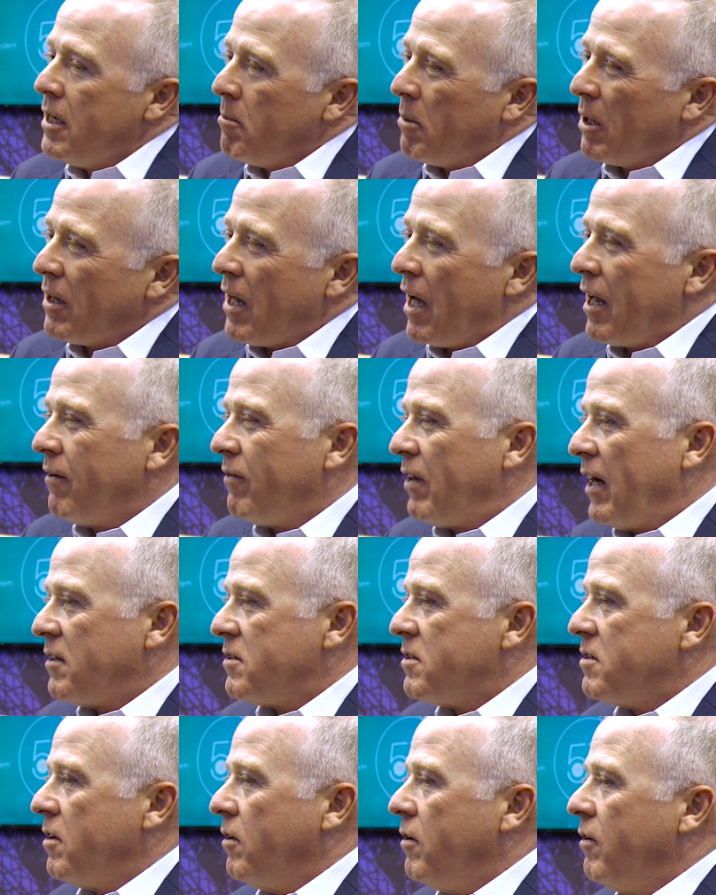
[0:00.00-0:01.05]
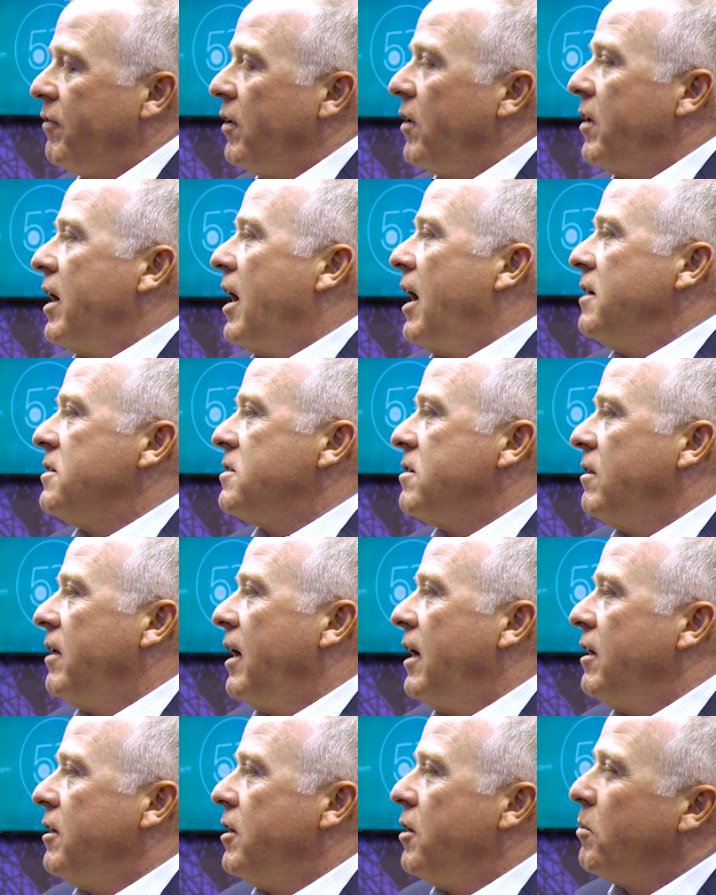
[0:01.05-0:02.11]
but a lot of that's still very isolated.